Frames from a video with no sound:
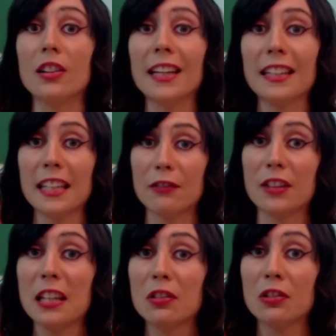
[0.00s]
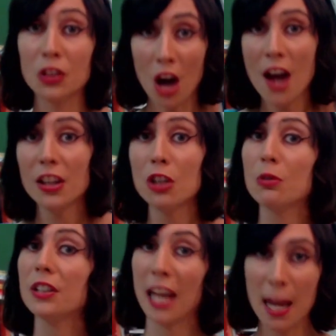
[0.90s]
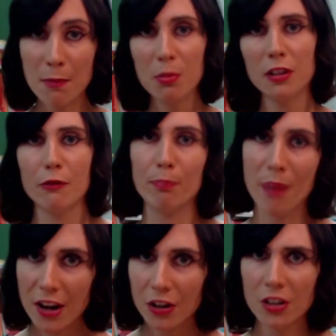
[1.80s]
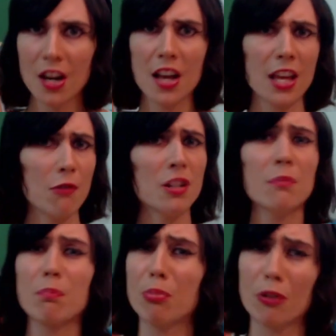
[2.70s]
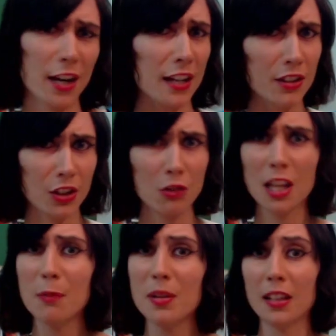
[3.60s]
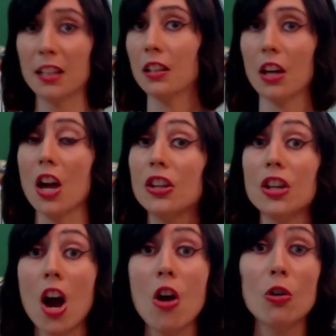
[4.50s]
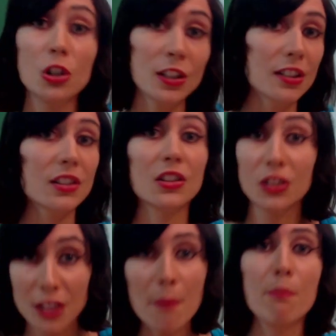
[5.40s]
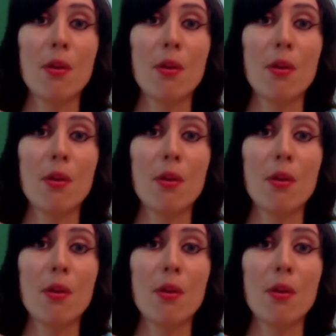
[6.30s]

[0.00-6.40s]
Like, if they thought you were capable of better, they wouldn't praise you. They'd be like, yo, you need to step